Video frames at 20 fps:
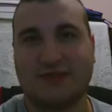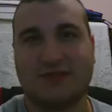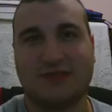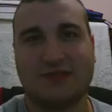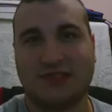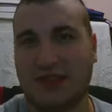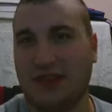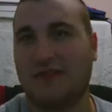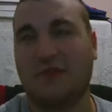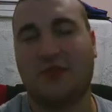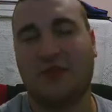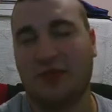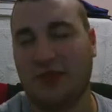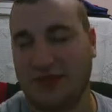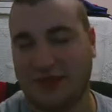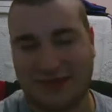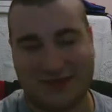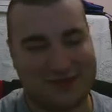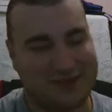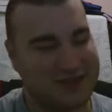you know, "Son of a
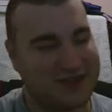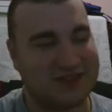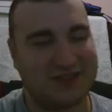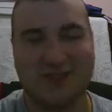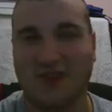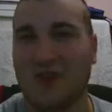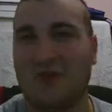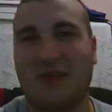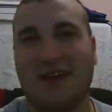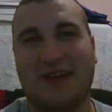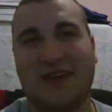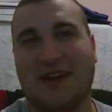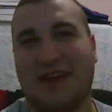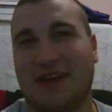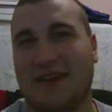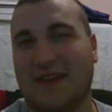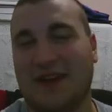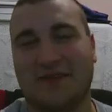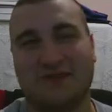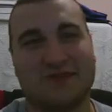bitch," he stole my
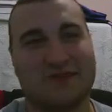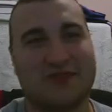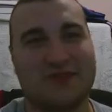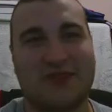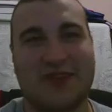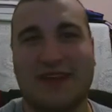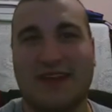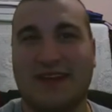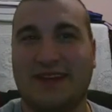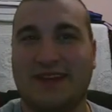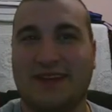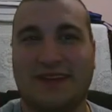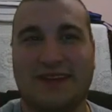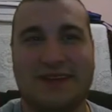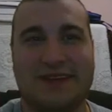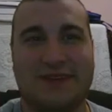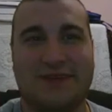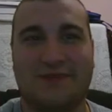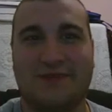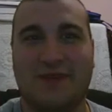line. That was great.
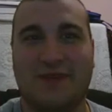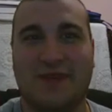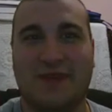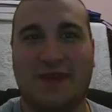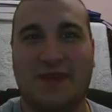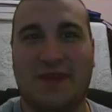Um,